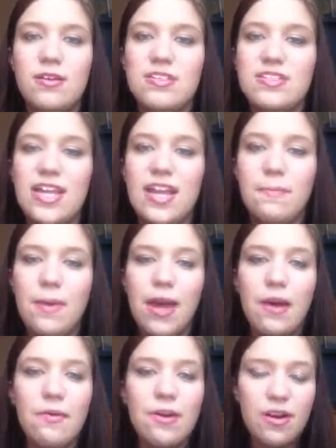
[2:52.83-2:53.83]
stay
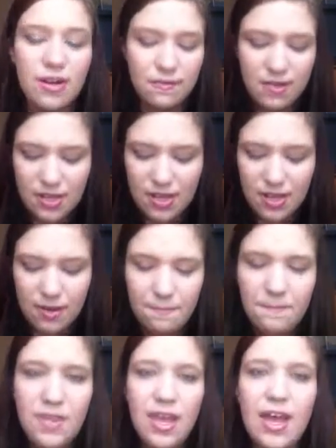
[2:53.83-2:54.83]
power and everything.
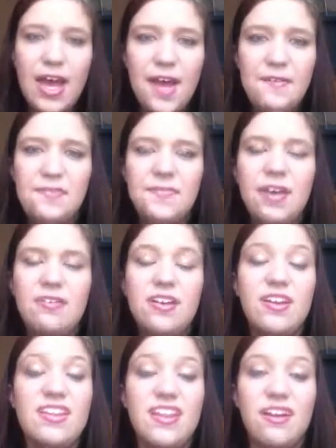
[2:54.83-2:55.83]
I haven't found
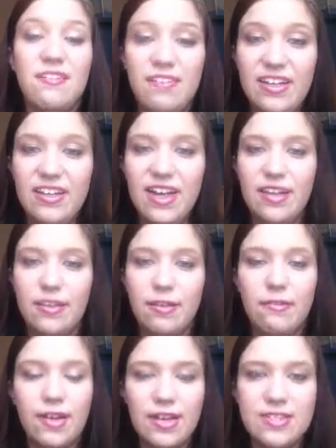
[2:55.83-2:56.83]
anything I really like though,
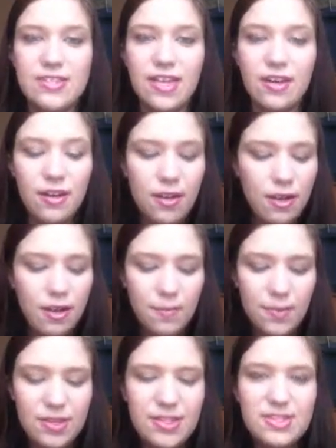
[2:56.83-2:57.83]
like I said.
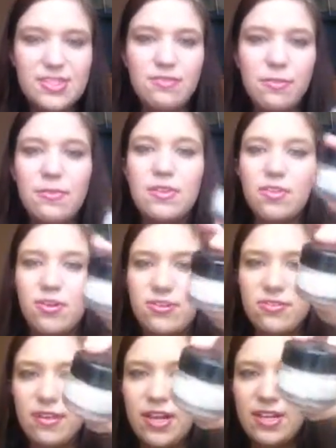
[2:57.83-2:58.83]
But this is from the
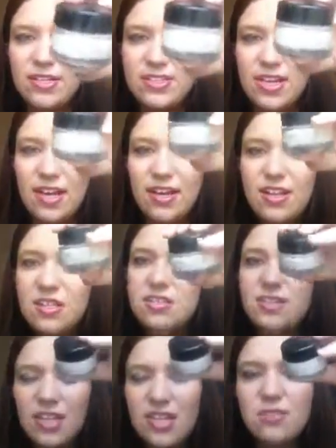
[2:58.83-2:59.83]
drugstore, like I said.
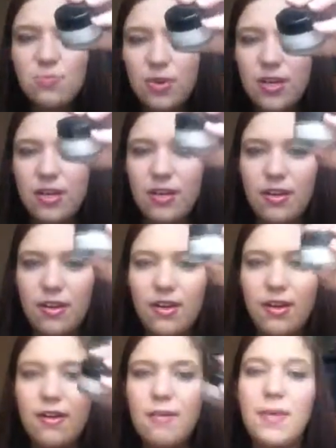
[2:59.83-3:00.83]
It's pretty good.
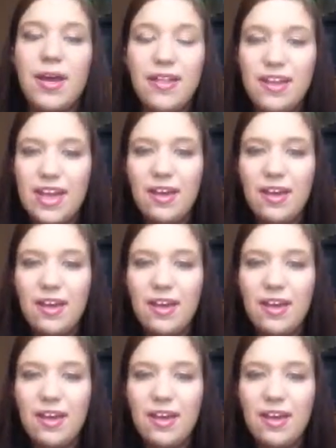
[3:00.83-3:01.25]
I like